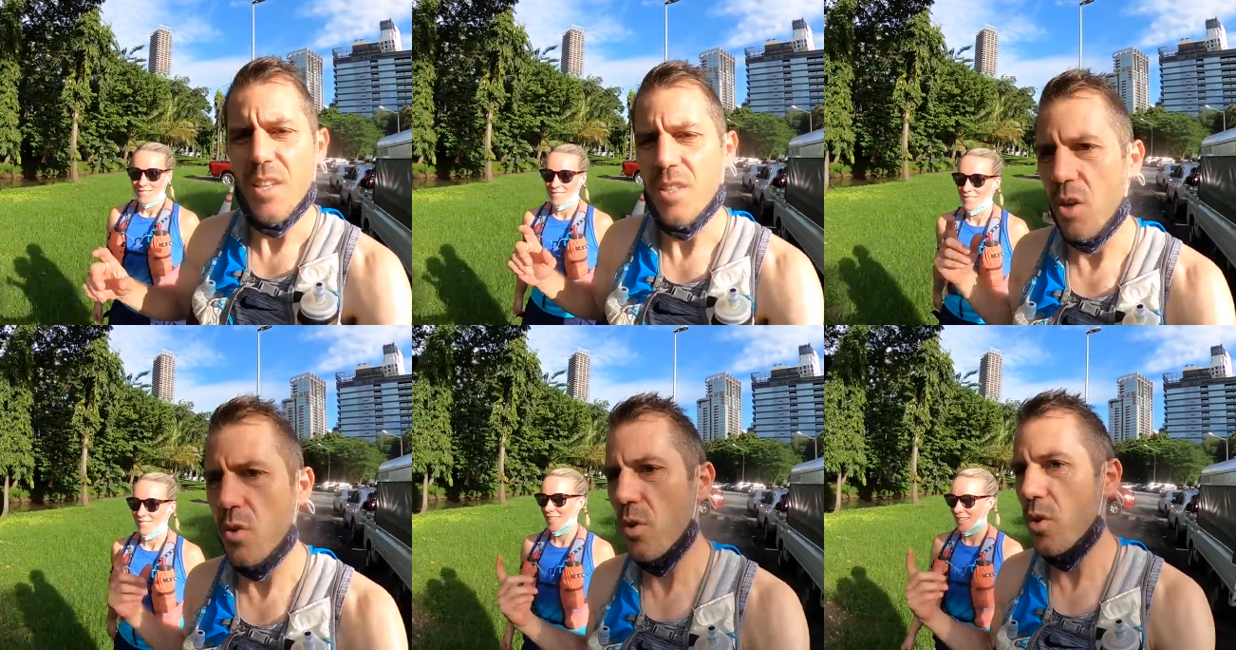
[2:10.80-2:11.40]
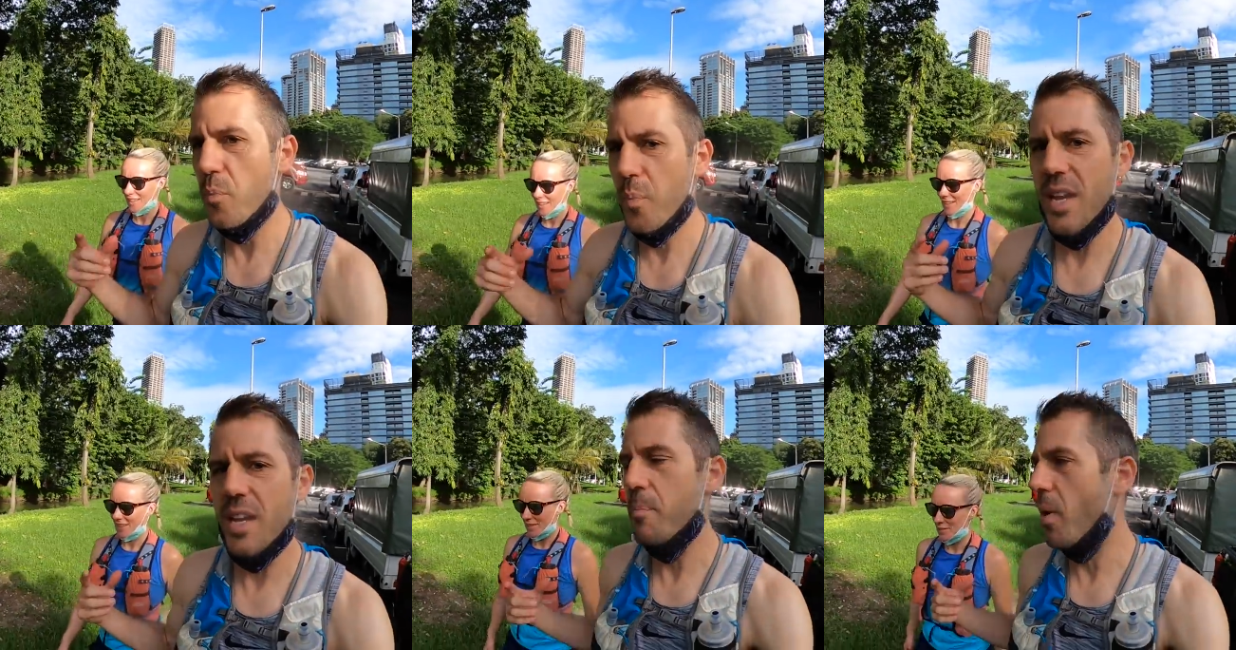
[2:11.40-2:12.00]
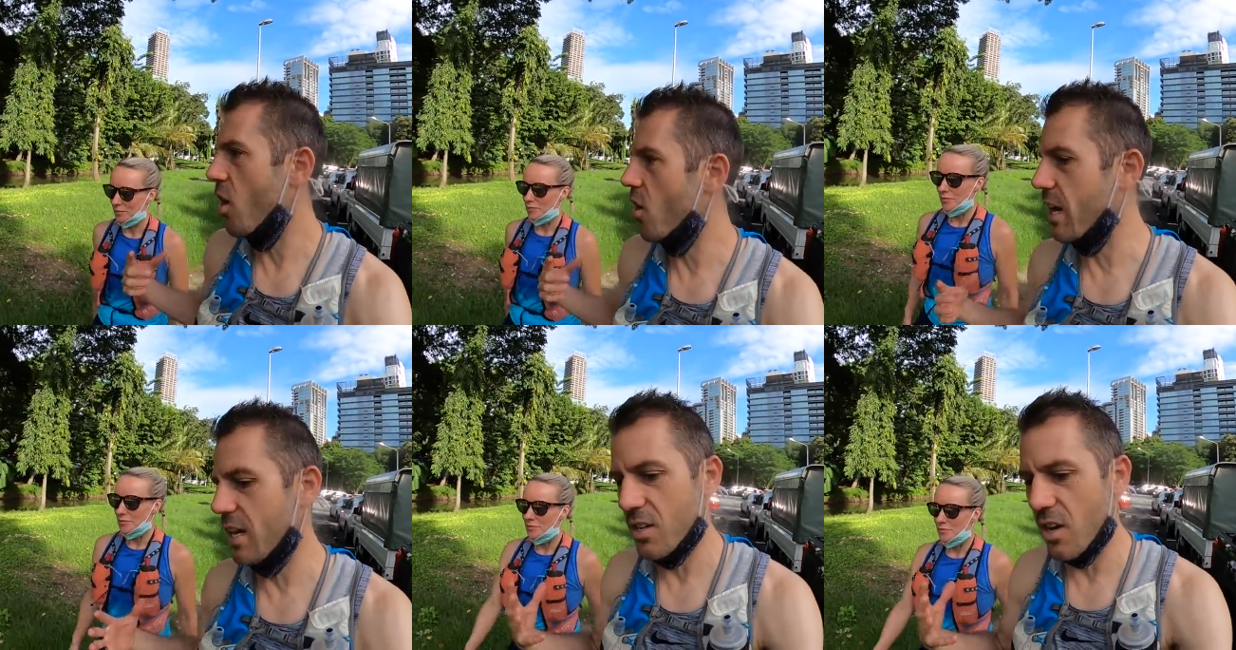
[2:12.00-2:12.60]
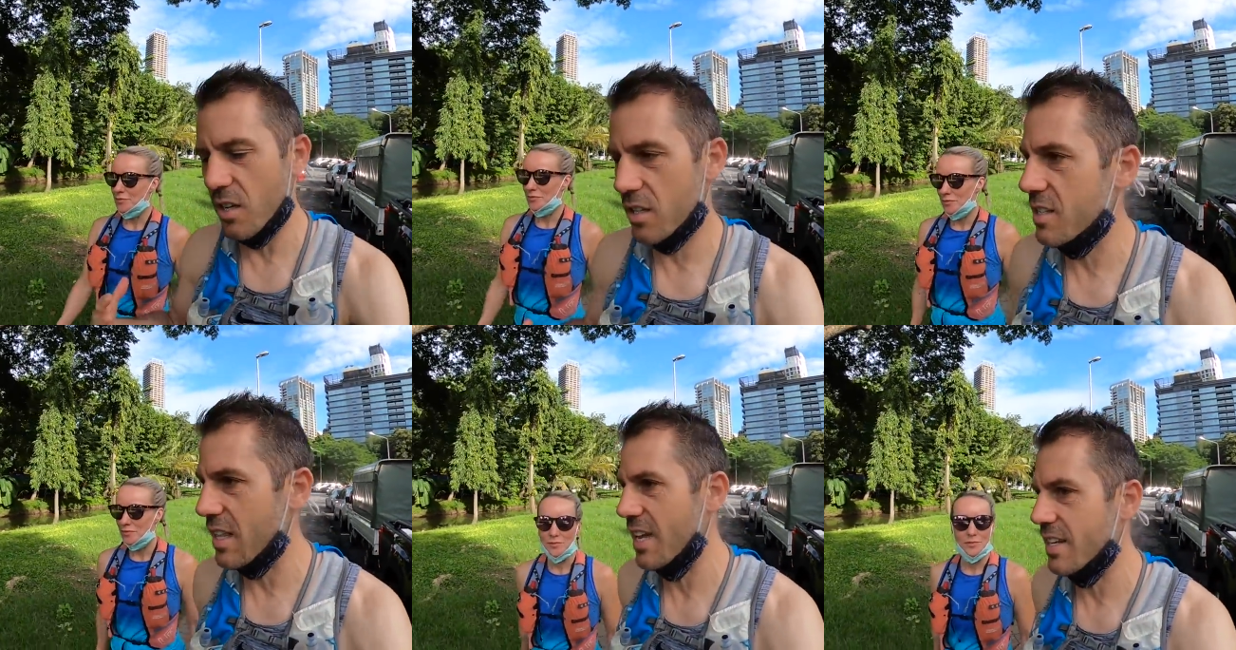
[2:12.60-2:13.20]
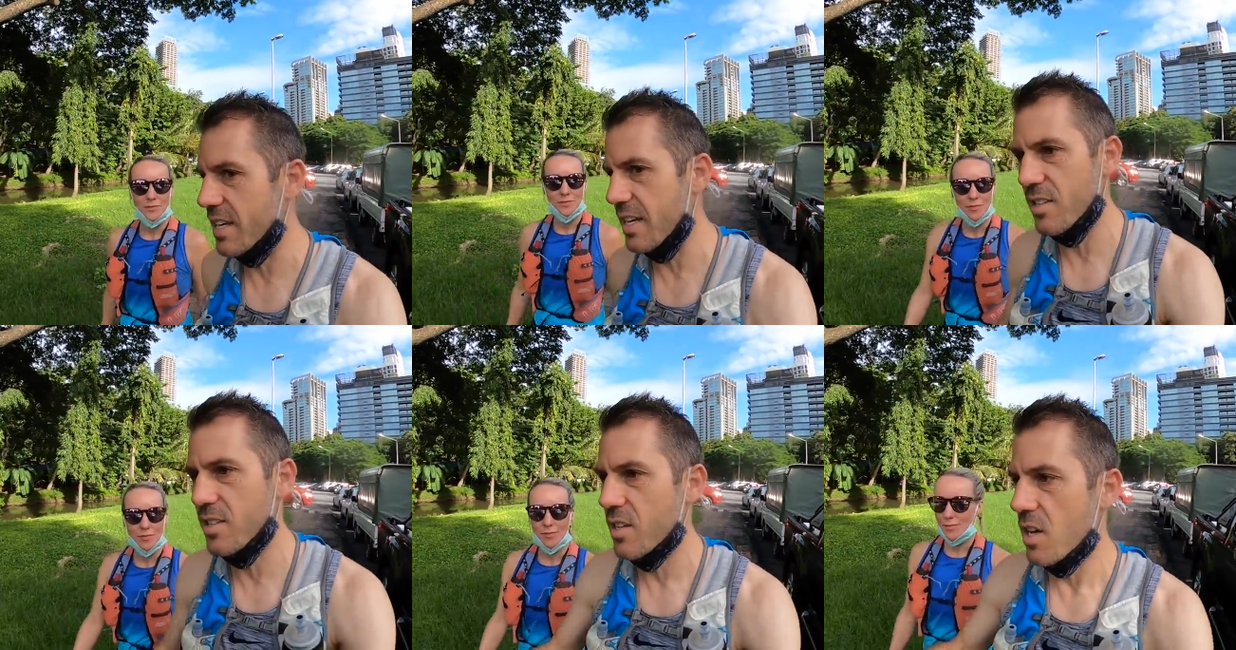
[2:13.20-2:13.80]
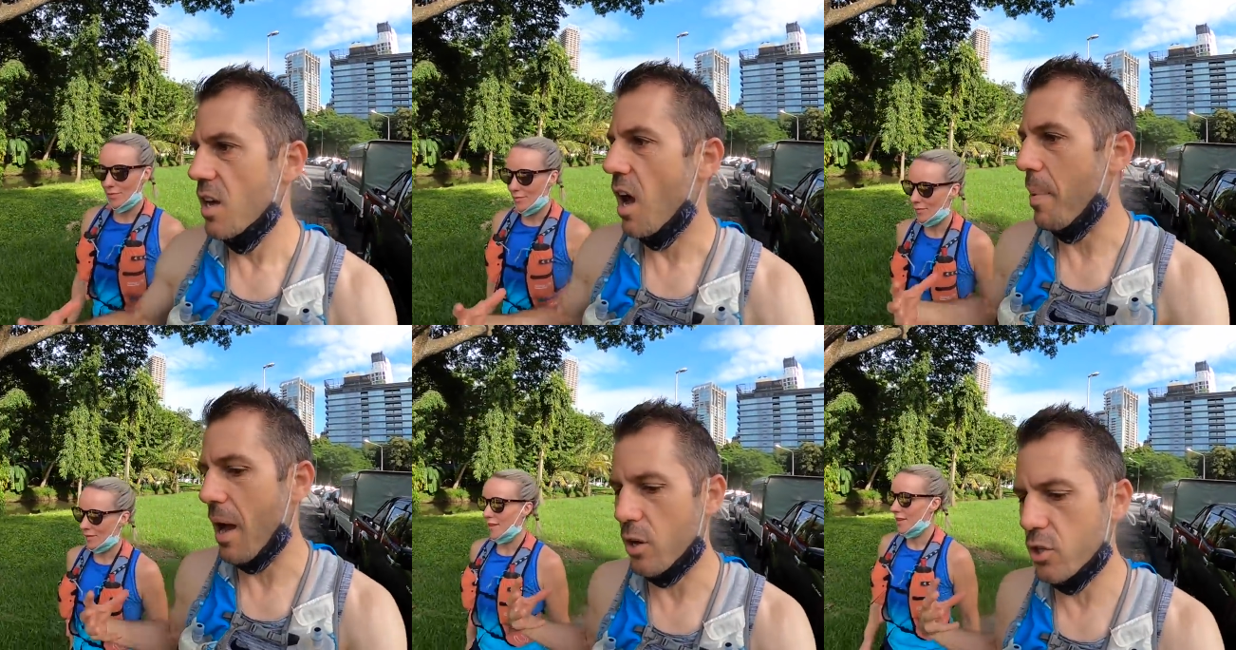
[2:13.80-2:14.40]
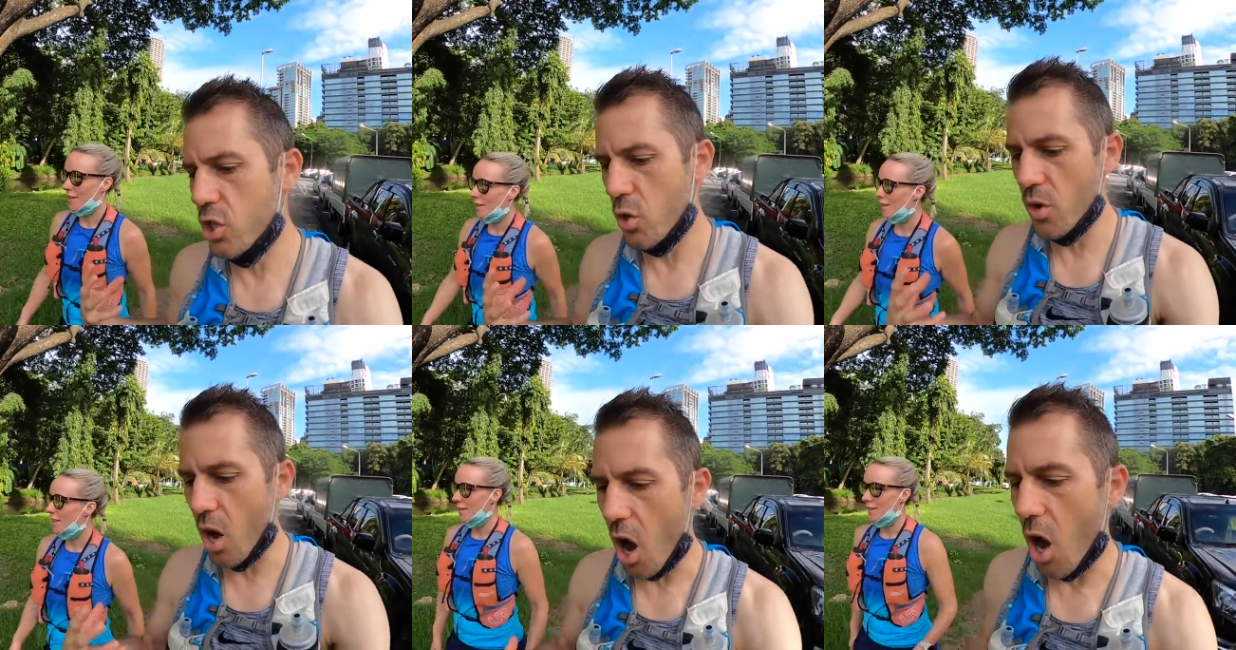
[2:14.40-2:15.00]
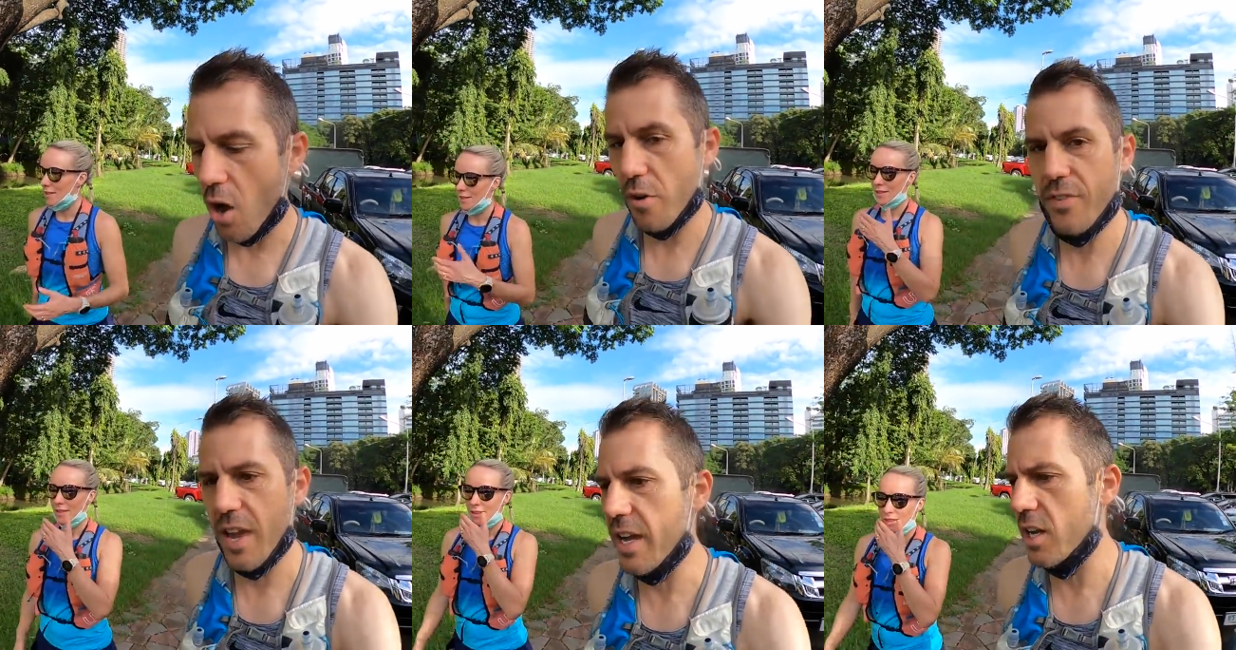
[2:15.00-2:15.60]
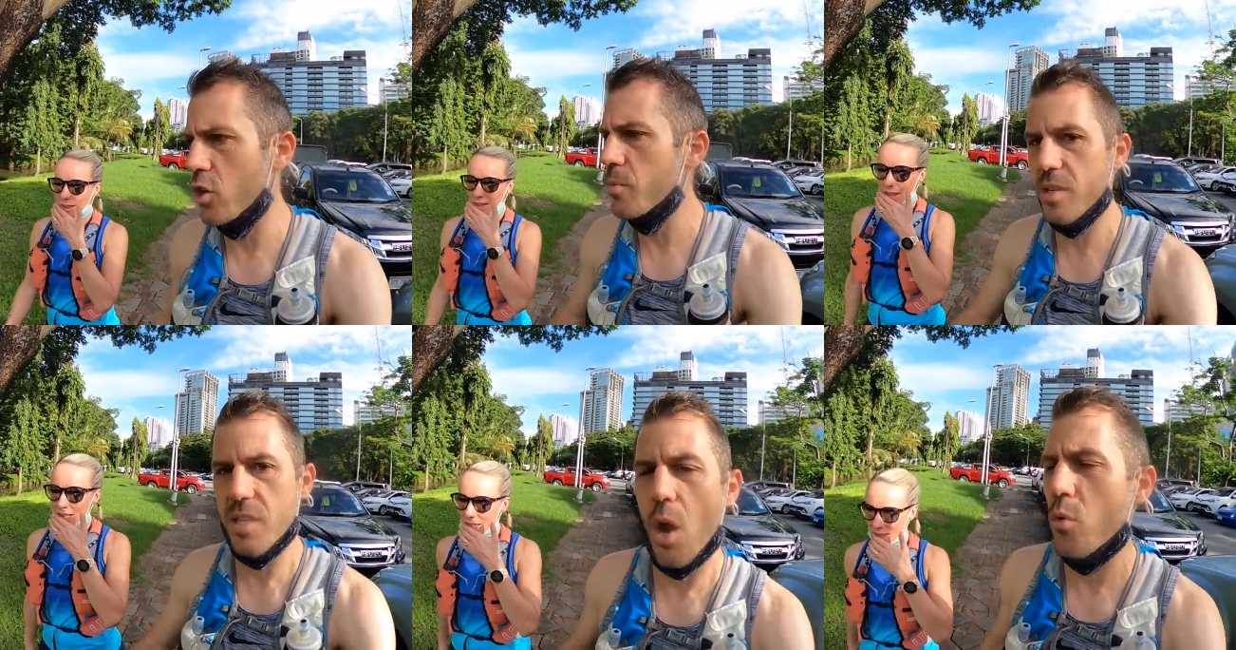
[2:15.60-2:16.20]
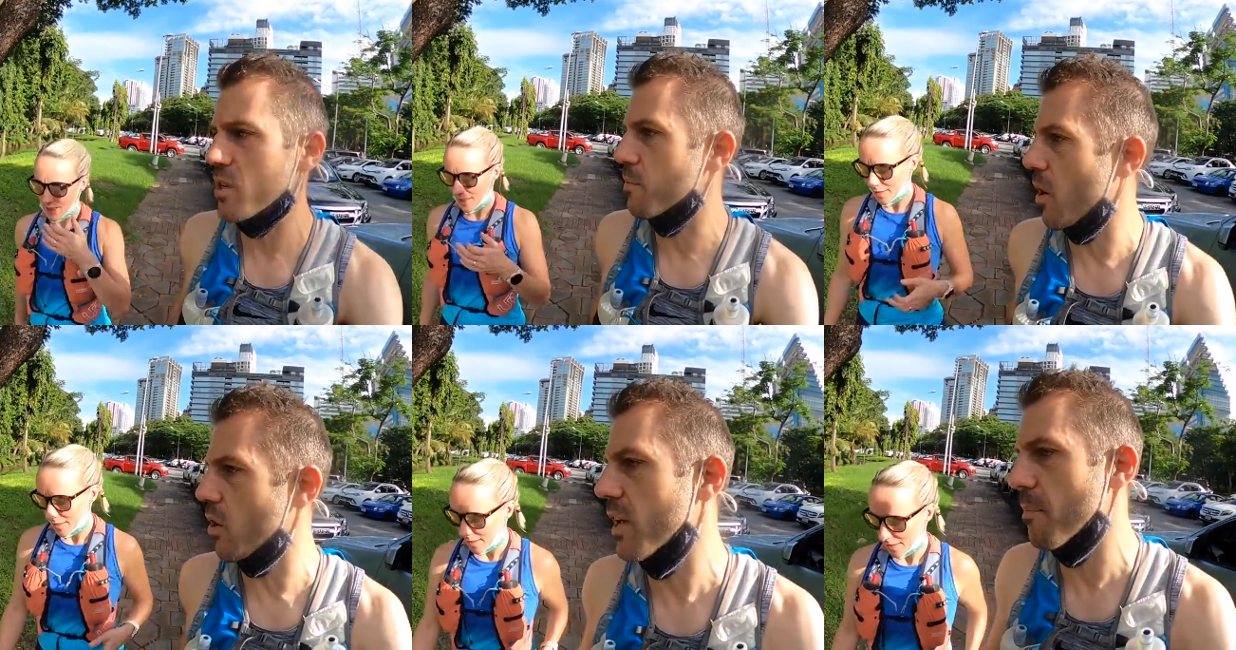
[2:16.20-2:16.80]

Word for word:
Speaker 1: So Lumphini Park, as I understand it, is about a 2.5k loop. It's the oldest park